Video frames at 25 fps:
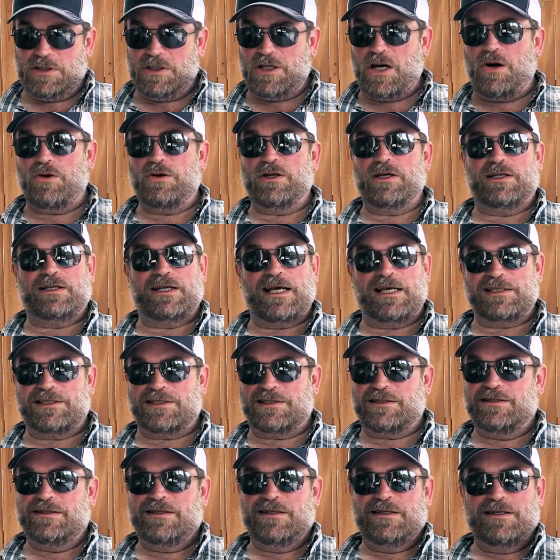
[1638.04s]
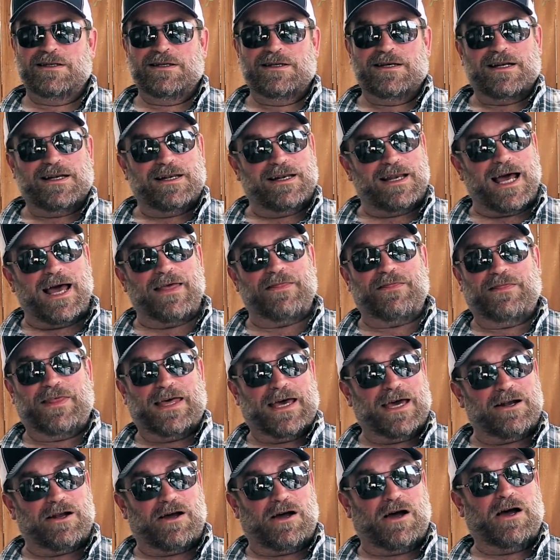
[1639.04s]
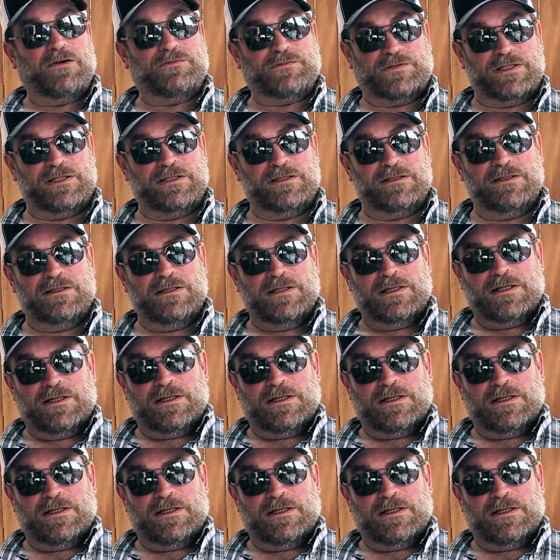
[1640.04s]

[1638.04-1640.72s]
coat it, and that's not that often.